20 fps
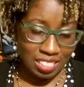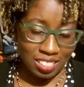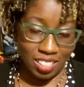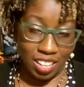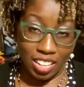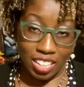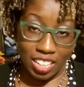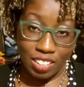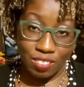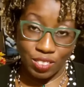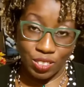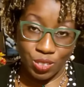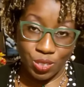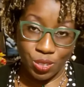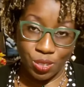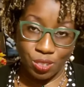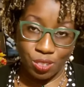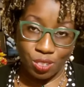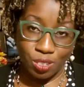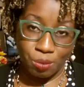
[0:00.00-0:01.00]
not even
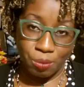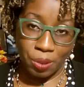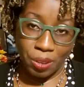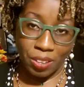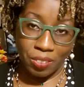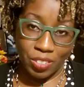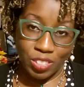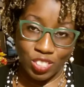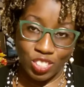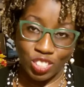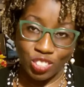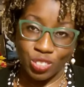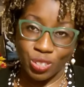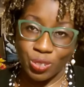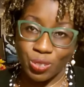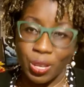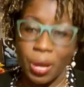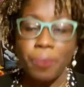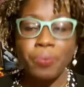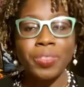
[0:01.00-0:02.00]
two, but when she
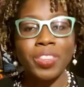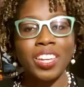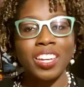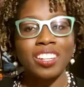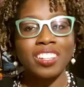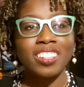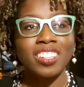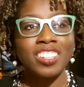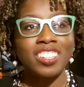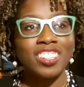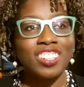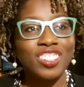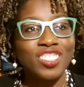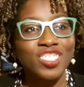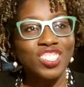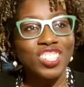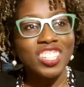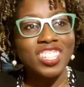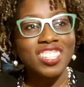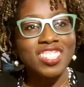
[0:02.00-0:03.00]
grows up that now
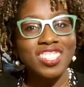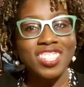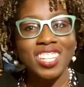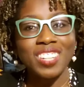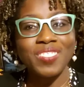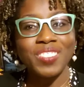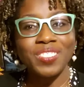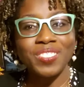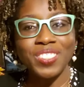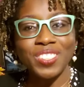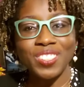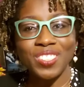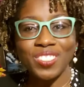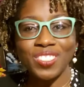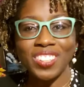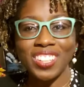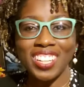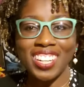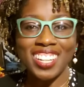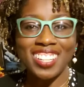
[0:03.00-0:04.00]
she can see what we're
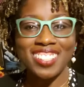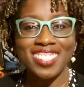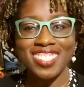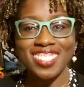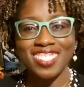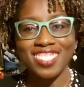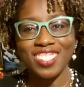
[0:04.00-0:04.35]
doing and,